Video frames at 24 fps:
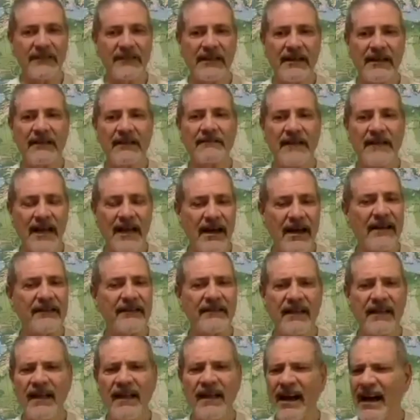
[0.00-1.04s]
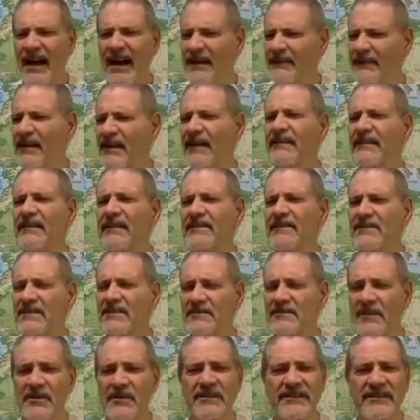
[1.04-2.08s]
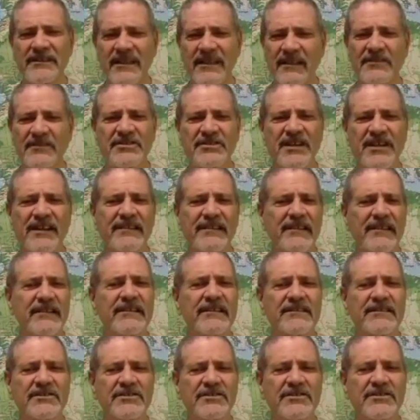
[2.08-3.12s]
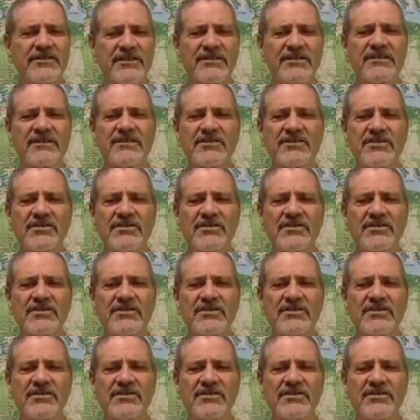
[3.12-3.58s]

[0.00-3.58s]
yeah. I, I, think she's very intelligent. I think it's just yeah,